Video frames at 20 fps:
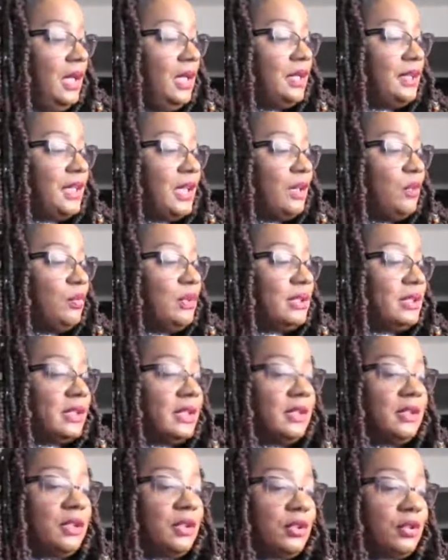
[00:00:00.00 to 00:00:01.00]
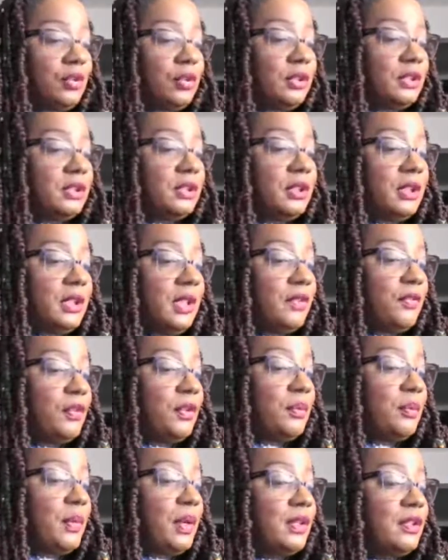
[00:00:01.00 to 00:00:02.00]
They would send the girls to live
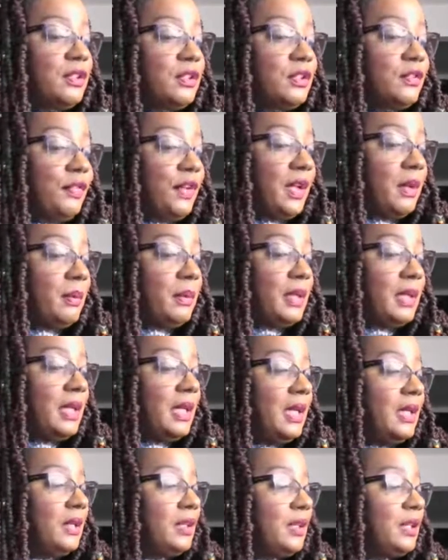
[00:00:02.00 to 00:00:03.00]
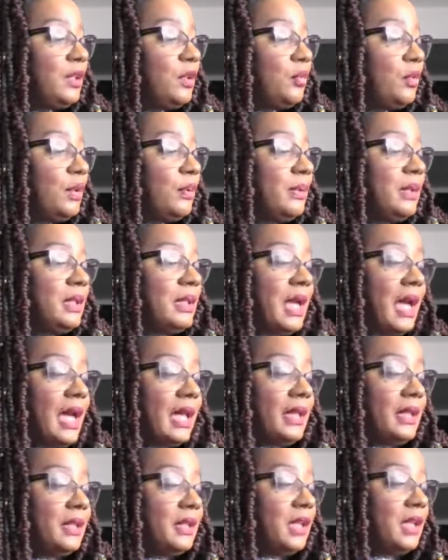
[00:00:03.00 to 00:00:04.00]
with mother's family in the Caribbean
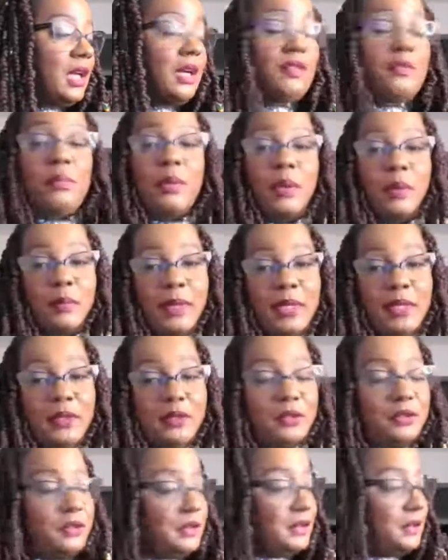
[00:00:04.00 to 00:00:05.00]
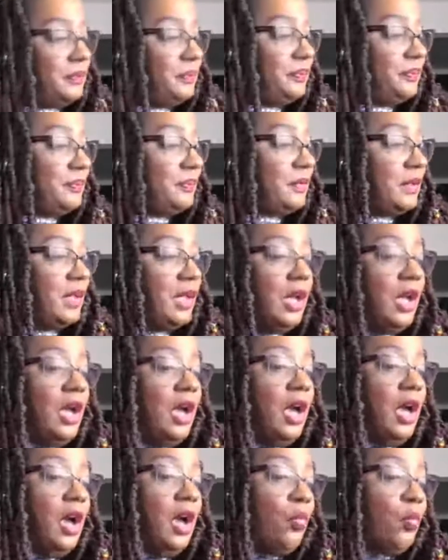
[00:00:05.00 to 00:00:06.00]
island of Barbados.
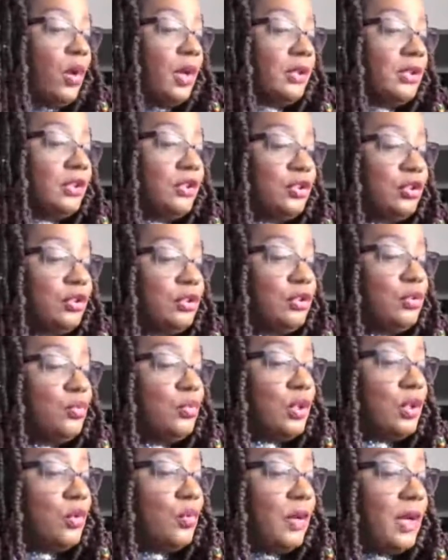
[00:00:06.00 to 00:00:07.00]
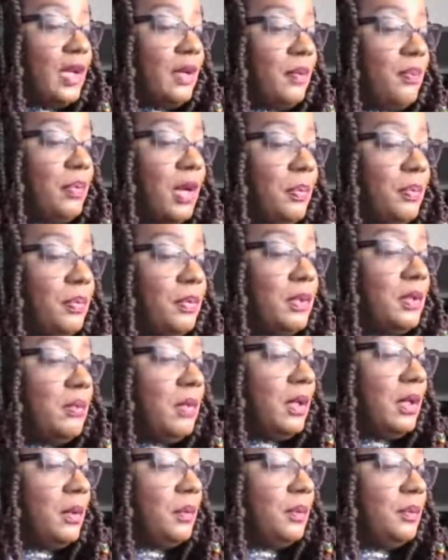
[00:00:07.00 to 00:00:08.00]
While the children were away, Papa
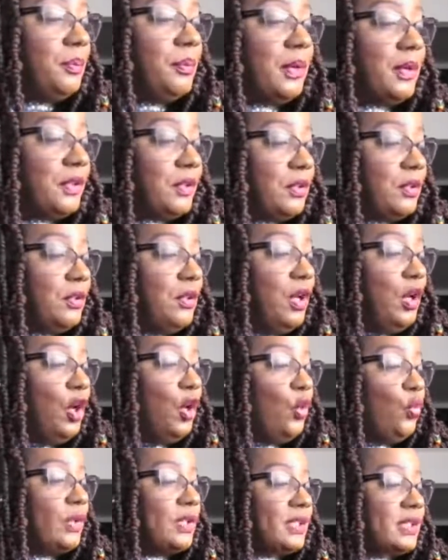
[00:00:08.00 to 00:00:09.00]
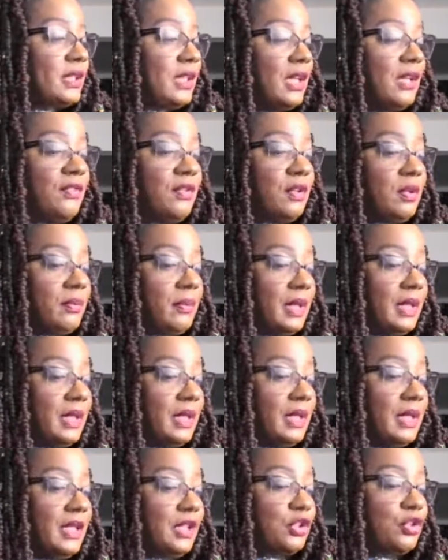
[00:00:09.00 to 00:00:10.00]
and Mother would save their
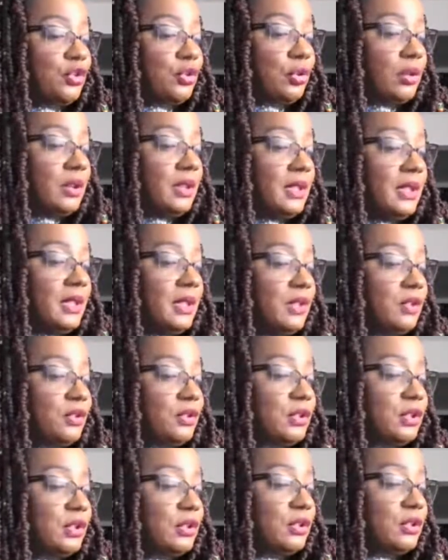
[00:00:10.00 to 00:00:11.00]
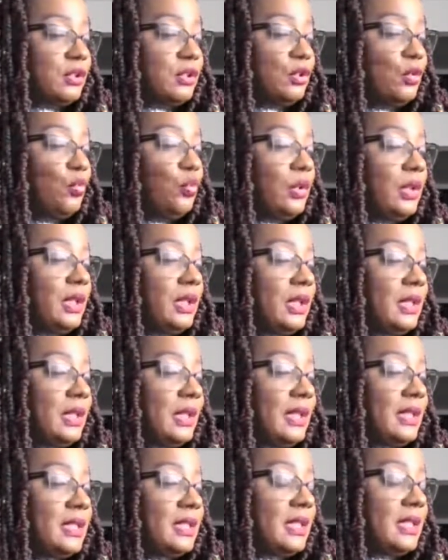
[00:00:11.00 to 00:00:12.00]
money, and Shirley and her sisters would get
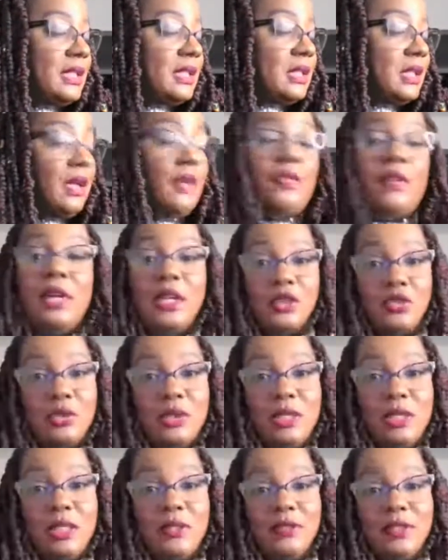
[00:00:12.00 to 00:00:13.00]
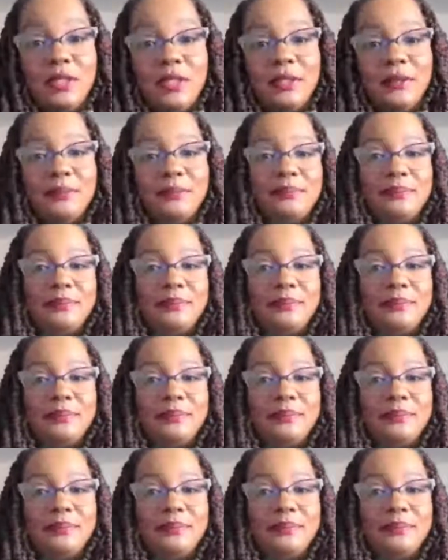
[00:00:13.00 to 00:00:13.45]
a taste of country living.